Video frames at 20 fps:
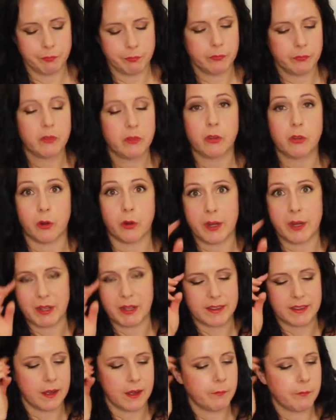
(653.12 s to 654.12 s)
sorry about
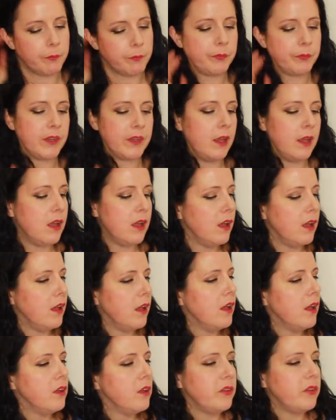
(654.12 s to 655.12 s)
that.
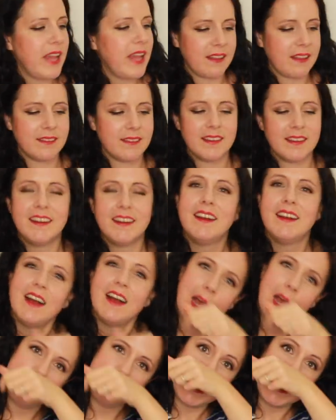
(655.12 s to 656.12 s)
So yes,
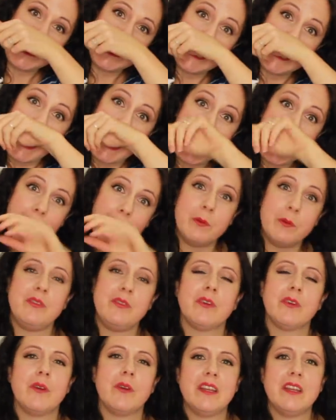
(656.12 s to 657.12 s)
I did say I was
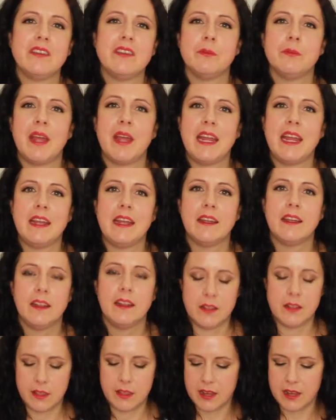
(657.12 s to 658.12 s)
going to make
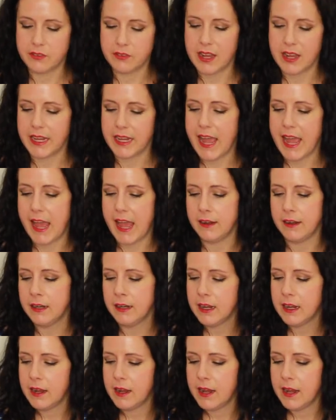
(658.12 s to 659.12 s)
this again.
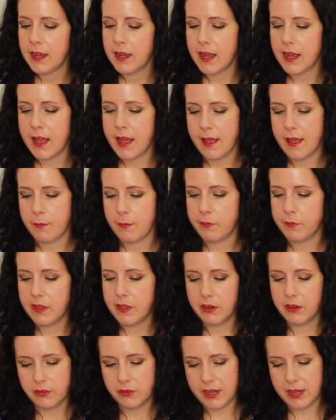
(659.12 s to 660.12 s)

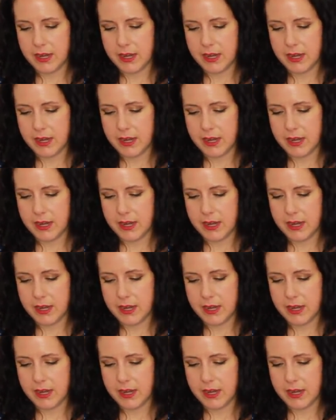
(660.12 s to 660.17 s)
There's an